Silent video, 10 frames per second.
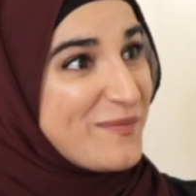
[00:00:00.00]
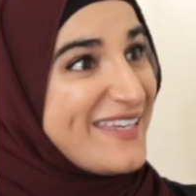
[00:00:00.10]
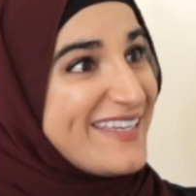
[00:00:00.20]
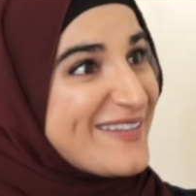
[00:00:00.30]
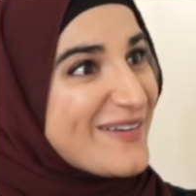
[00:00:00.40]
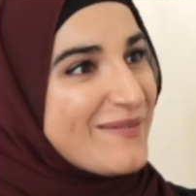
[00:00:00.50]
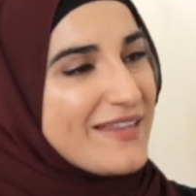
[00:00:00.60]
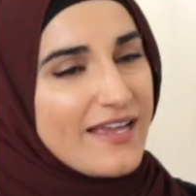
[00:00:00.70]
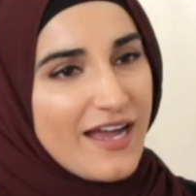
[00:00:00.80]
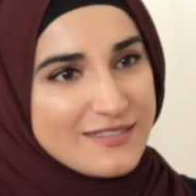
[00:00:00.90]
me. You know what I mean?
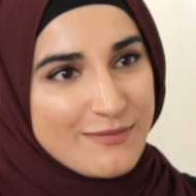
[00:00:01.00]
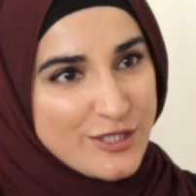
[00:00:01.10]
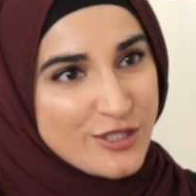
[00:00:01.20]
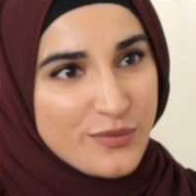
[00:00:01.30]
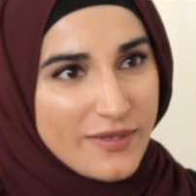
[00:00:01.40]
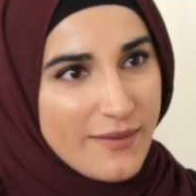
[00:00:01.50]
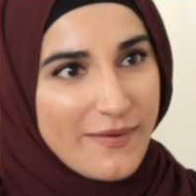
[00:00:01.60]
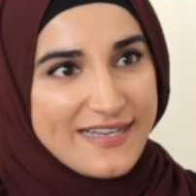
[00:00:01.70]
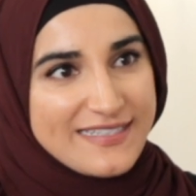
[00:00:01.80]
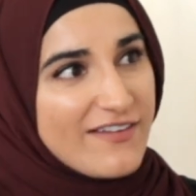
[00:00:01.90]
Like, as much as you want
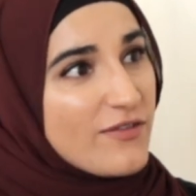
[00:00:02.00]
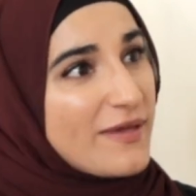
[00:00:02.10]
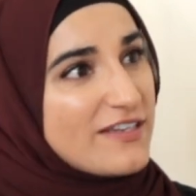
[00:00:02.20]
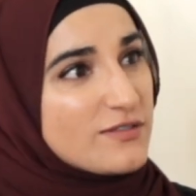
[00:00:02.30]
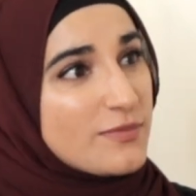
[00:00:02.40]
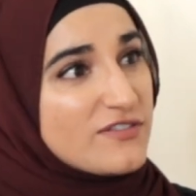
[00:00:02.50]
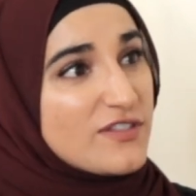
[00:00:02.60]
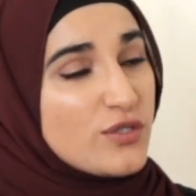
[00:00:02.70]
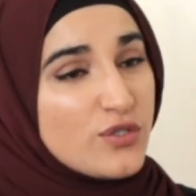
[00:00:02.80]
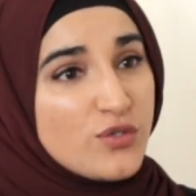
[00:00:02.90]
Amaya to have the benefits of
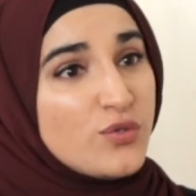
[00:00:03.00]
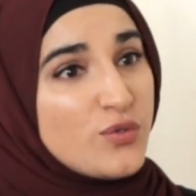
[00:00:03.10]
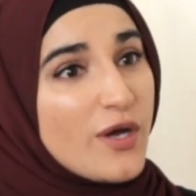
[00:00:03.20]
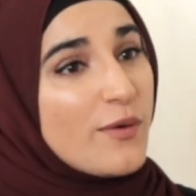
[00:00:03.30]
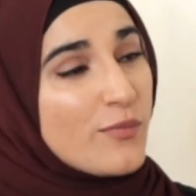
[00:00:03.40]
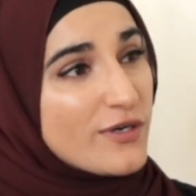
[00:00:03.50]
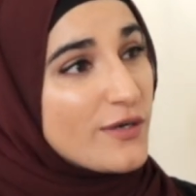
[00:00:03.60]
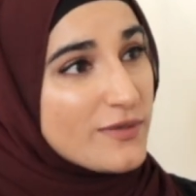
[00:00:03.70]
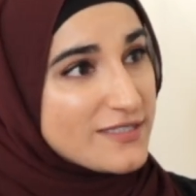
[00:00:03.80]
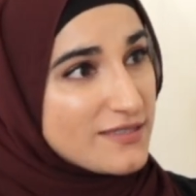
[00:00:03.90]
breastfeeding, you knew how
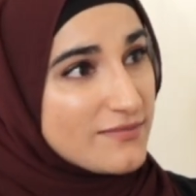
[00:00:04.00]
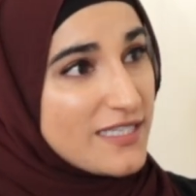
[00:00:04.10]
important it was to